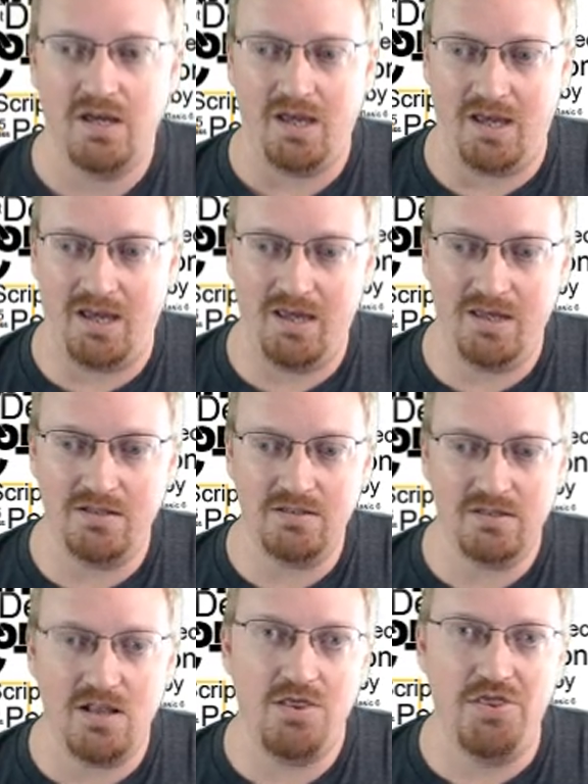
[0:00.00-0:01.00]

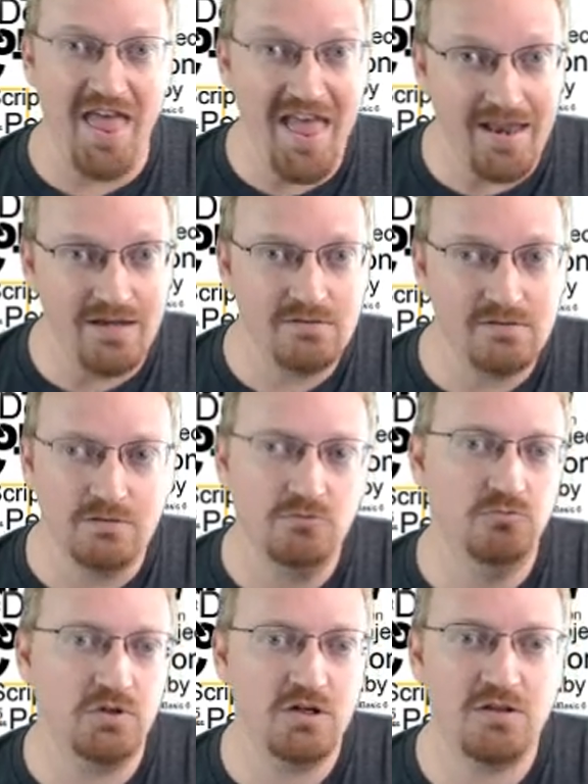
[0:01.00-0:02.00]
And then
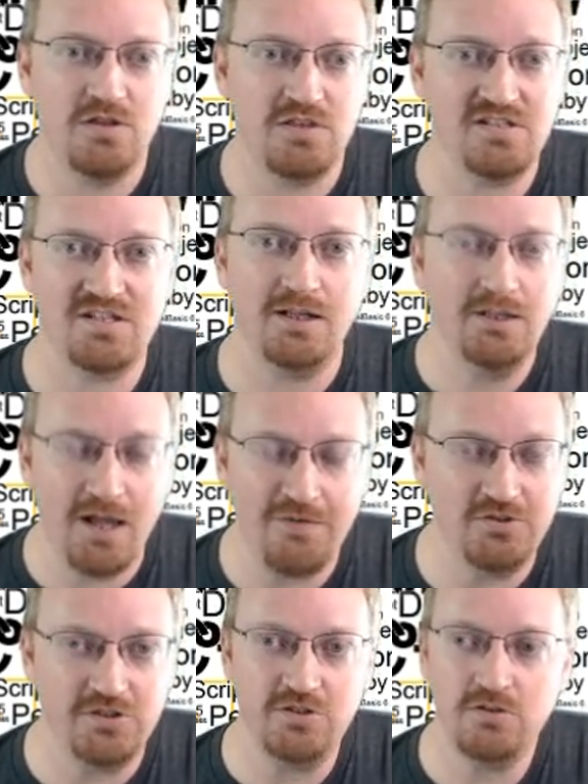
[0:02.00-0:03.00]
one of the things I
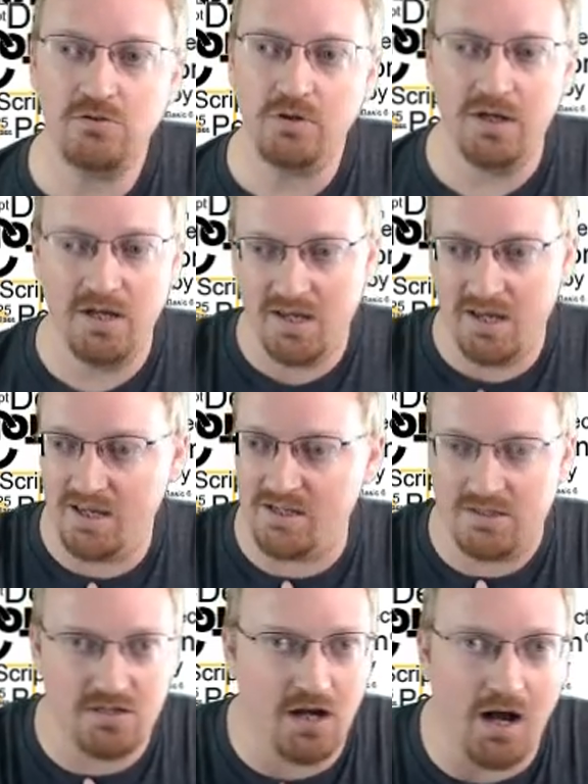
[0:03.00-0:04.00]
love to do
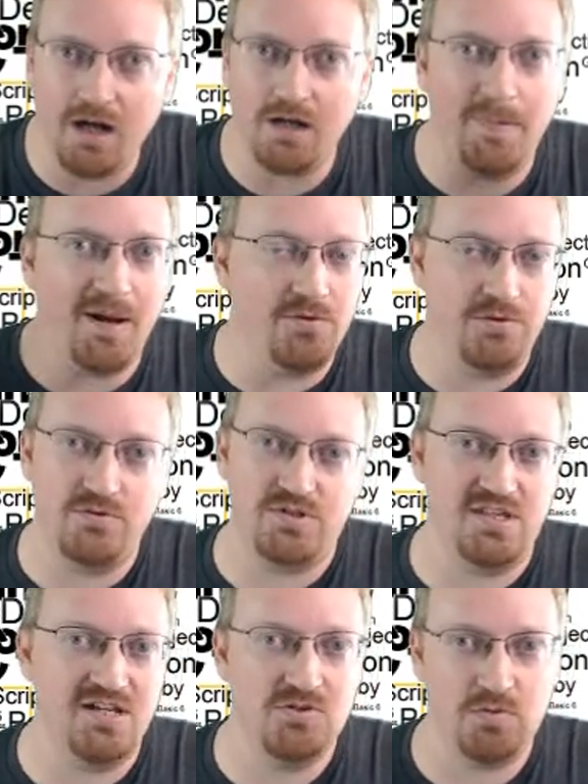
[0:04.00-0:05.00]
is talk about those
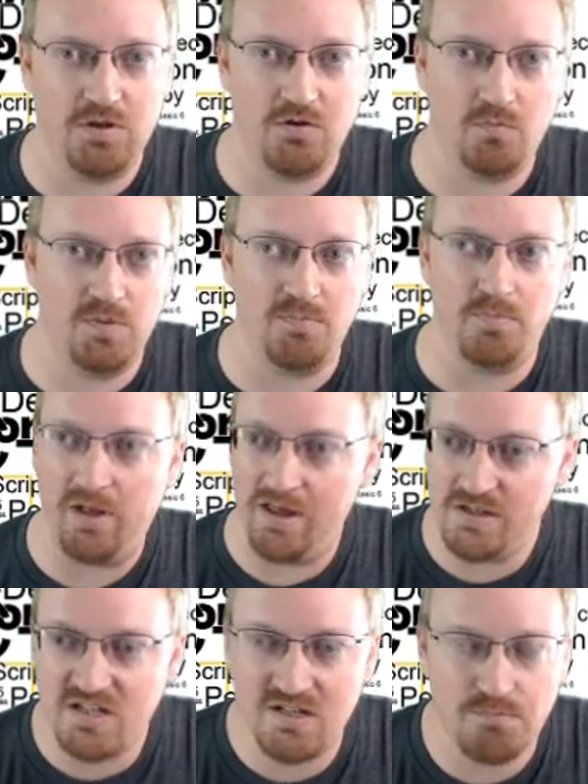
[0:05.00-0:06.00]
things with other people
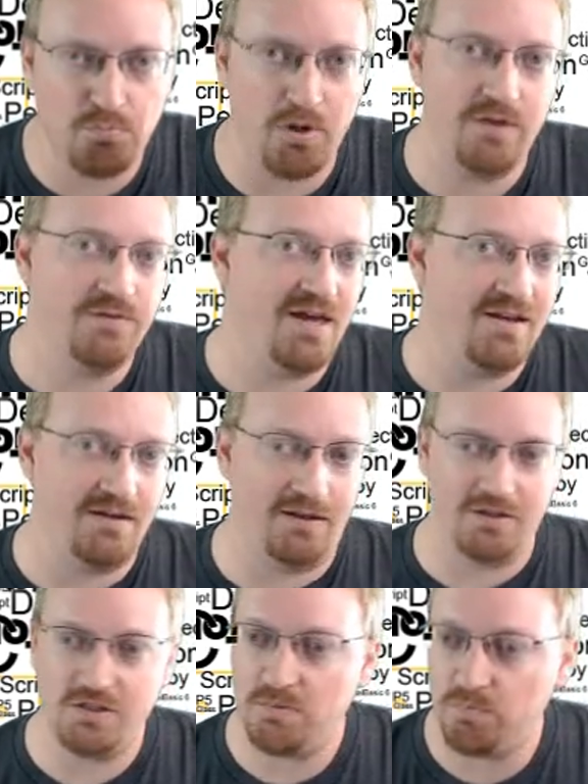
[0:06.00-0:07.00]
and spread that
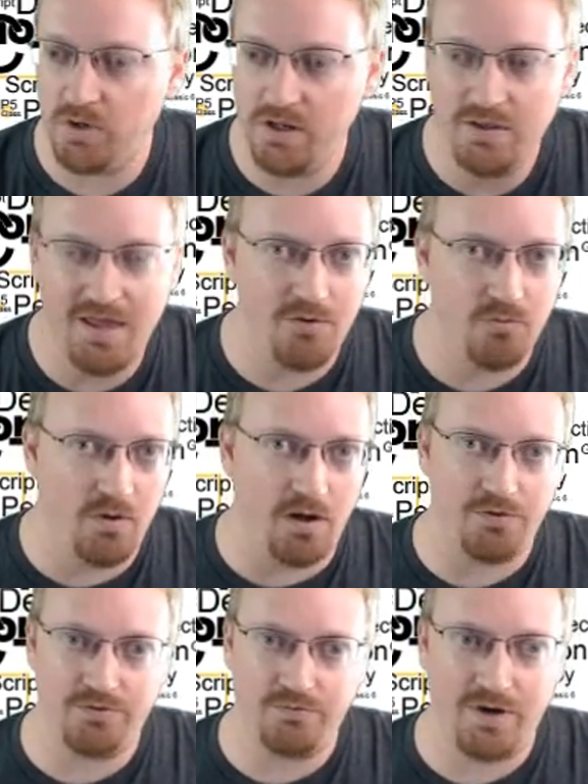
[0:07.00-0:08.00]
knowledge, spread that
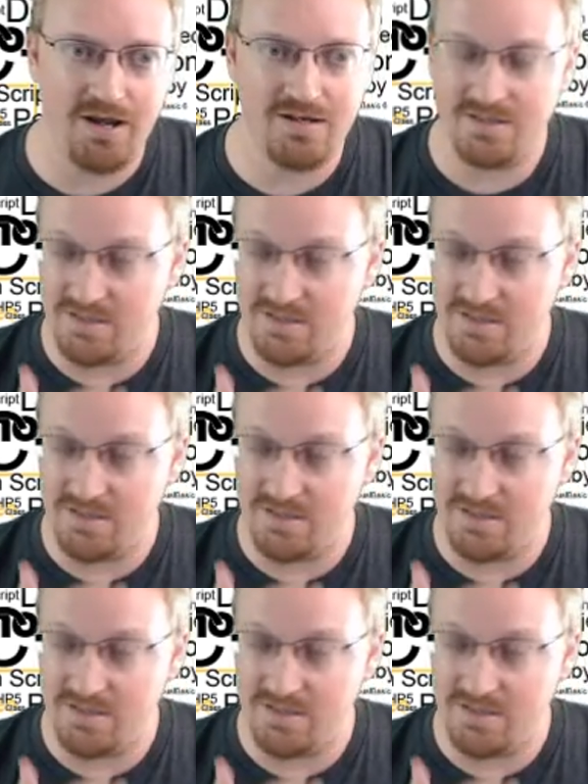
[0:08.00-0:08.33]
wealth, right?